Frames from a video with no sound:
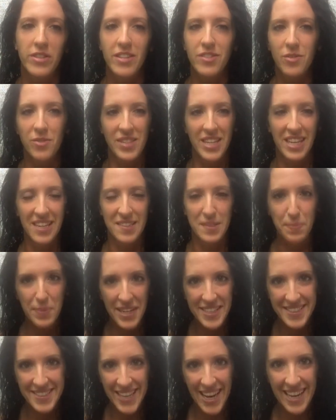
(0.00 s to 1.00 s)
This was like a
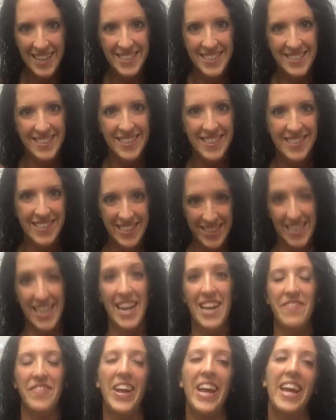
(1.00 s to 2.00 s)
split-second decision that
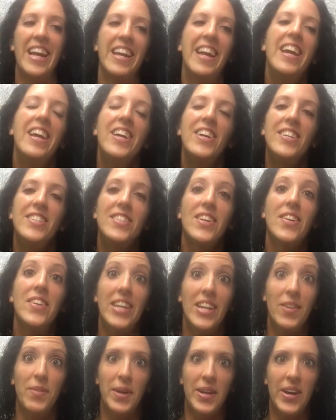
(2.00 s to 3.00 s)
I made. So
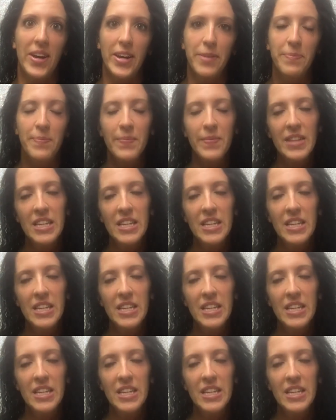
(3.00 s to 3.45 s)
here we are.